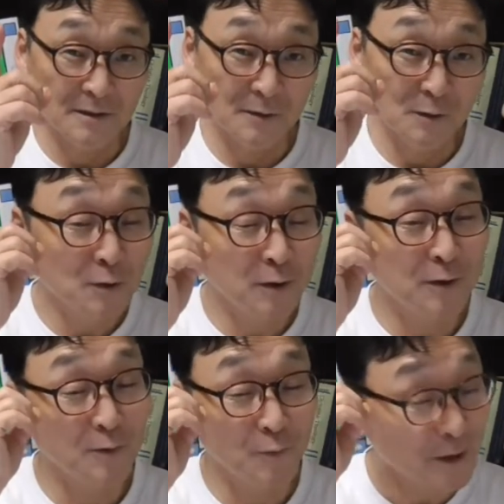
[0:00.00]
you
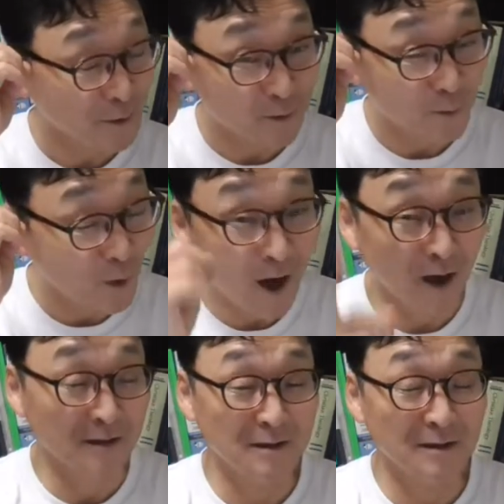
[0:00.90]
we
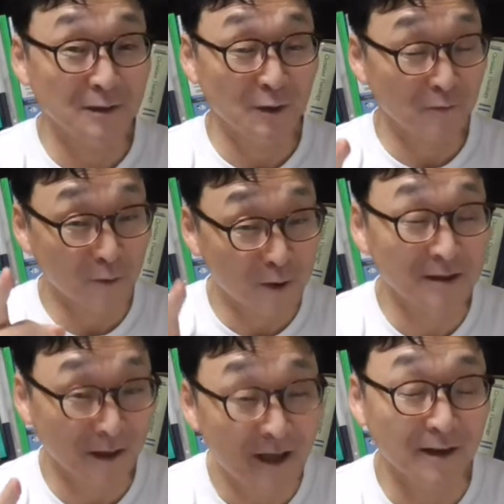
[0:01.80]
lost your
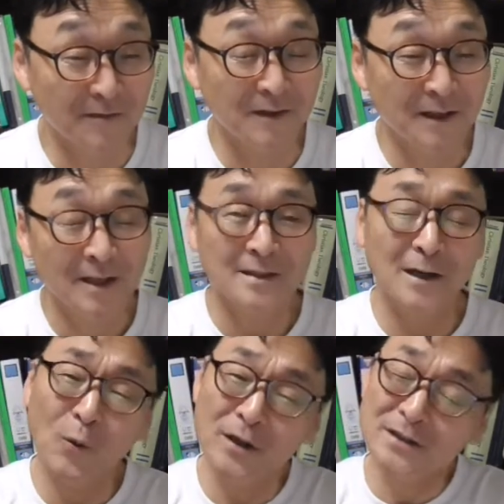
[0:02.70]
first love.
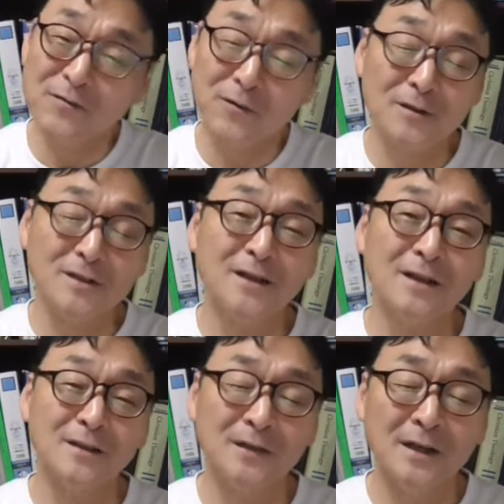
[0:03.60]
Now, what is the first
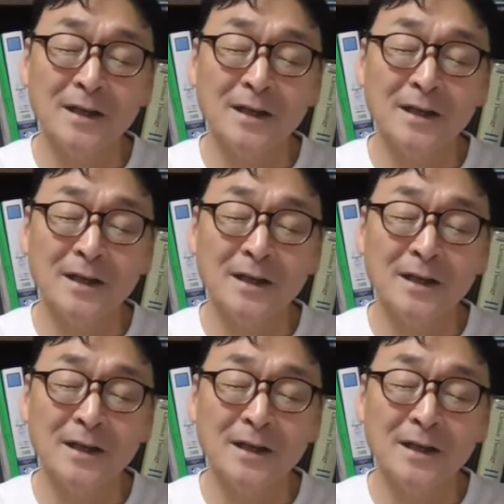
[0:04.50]
love?